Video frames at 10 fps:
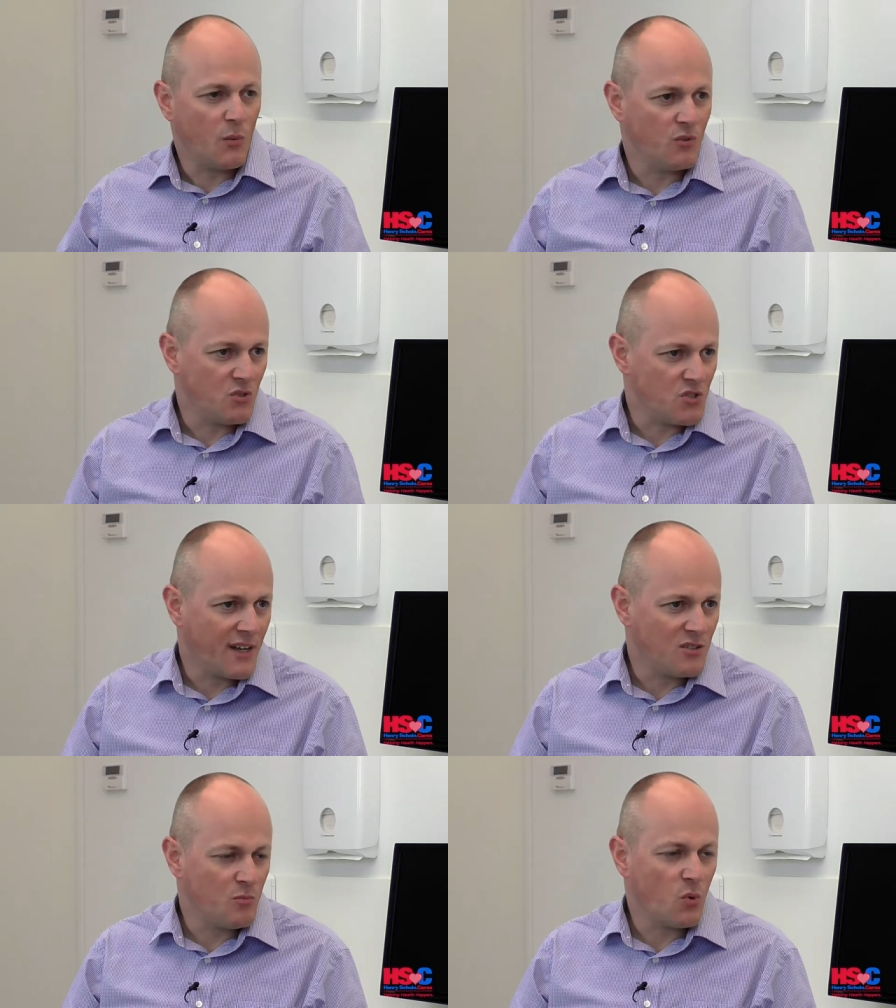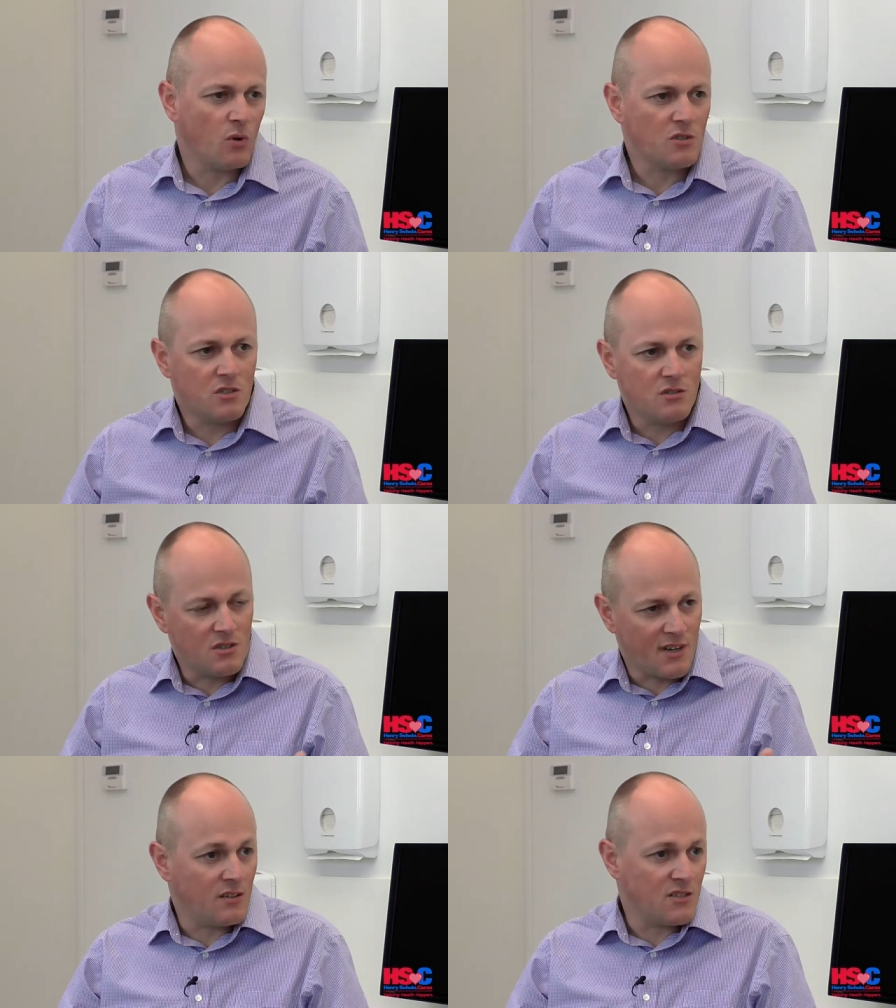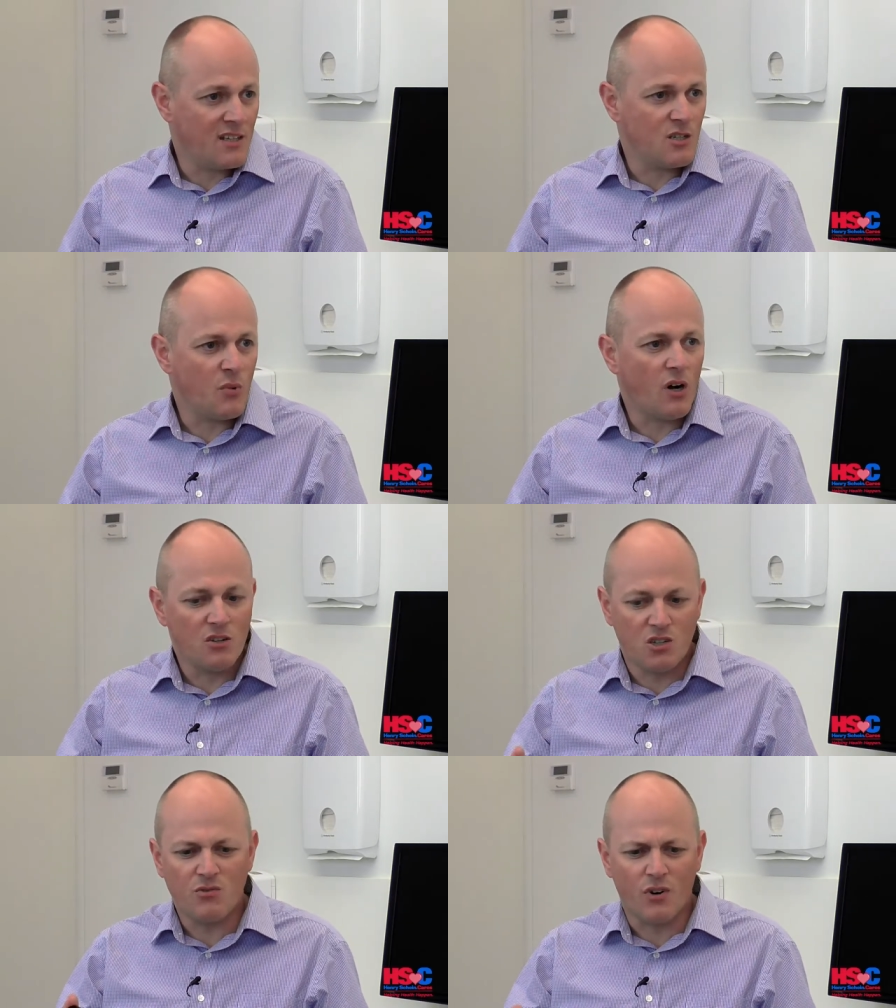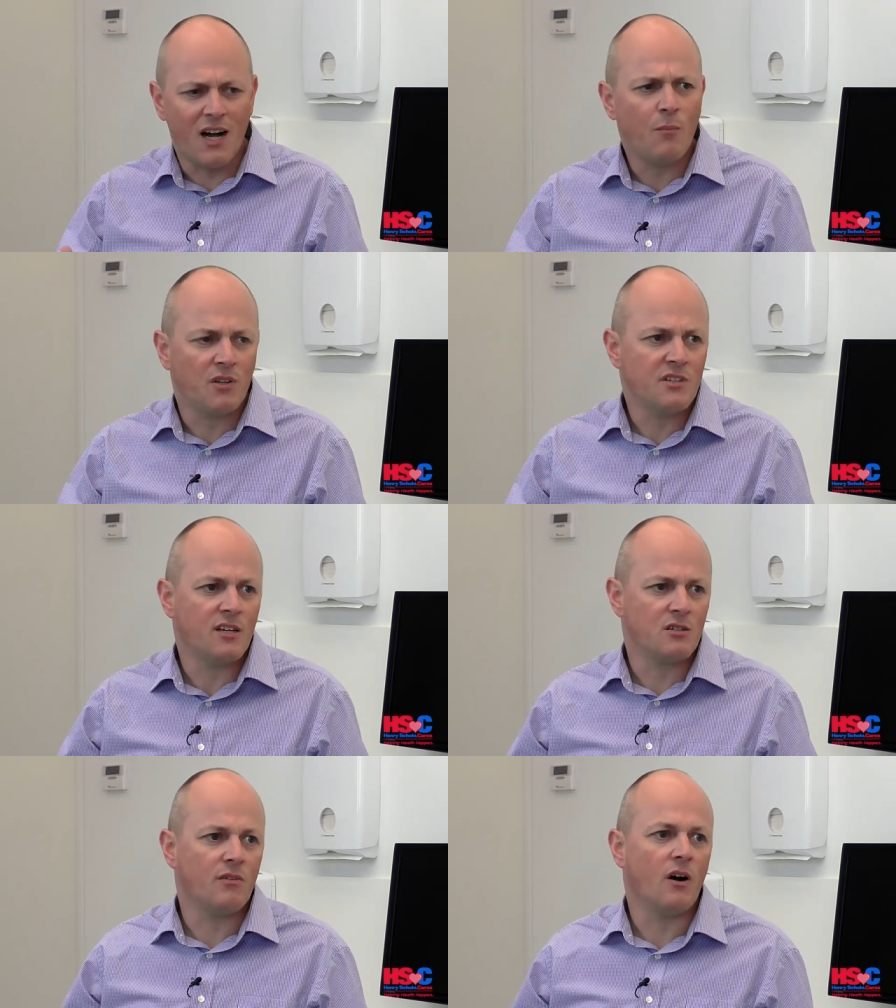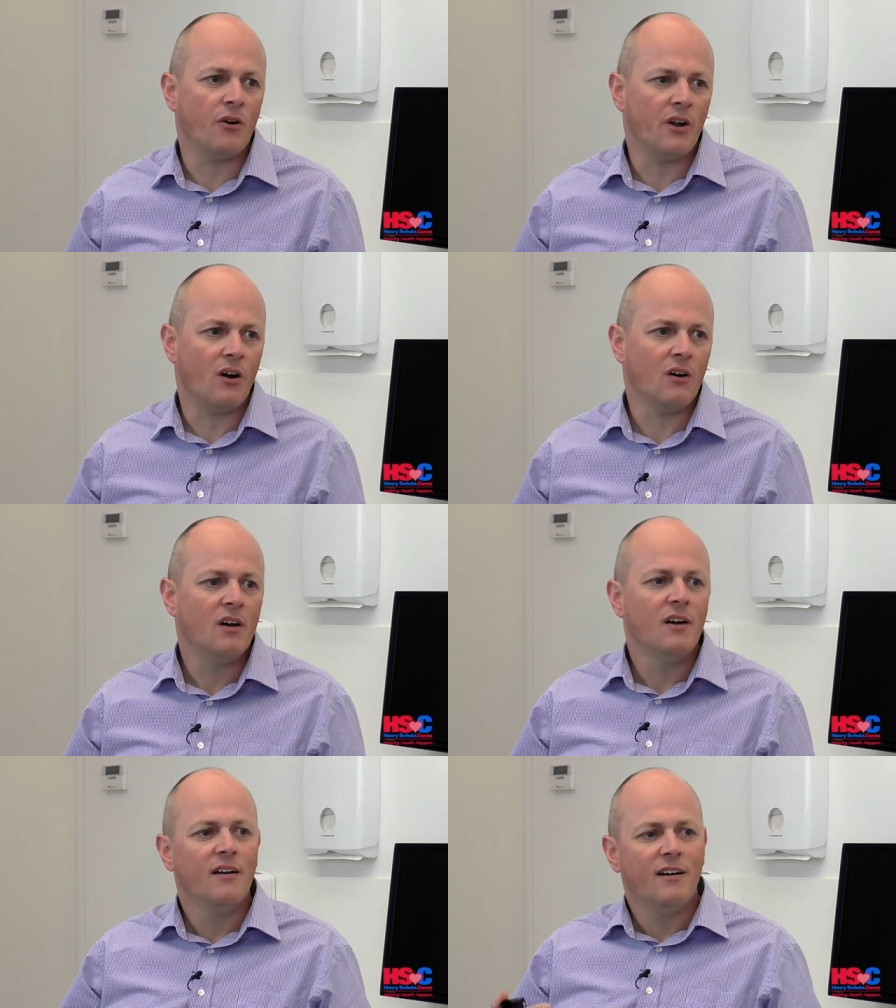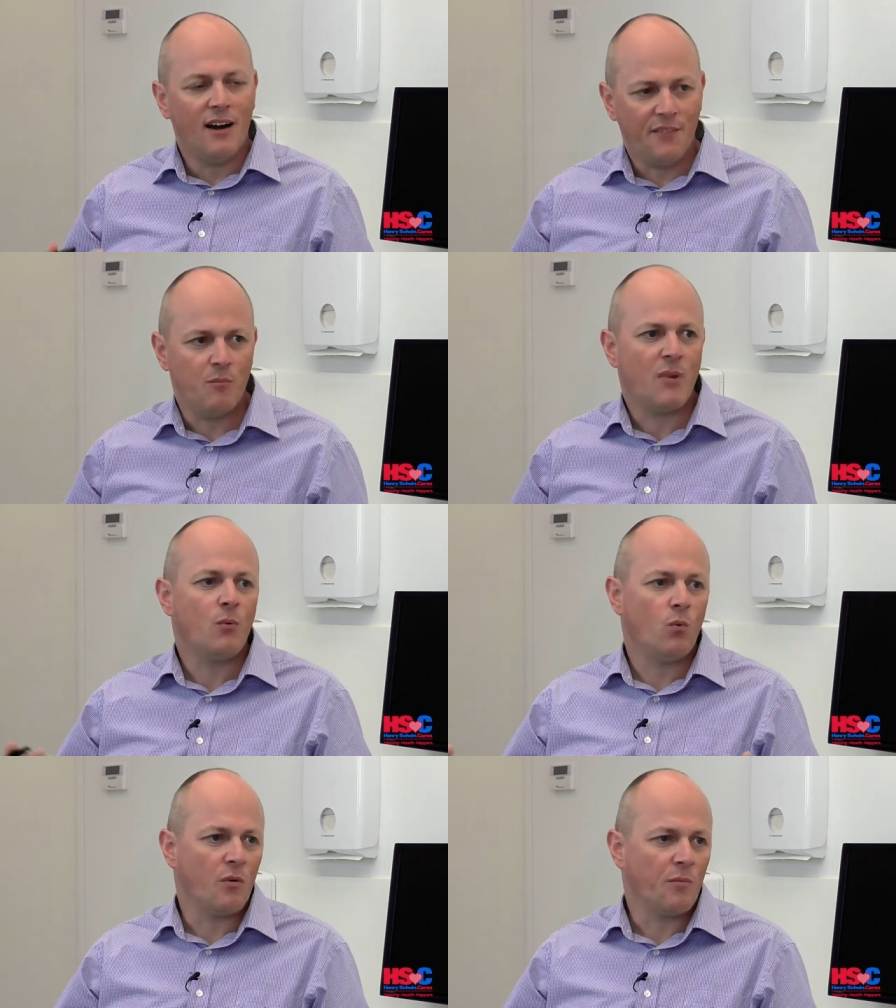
people do Zanzibar, Zanzibar just for a couple of days of R&R, and then people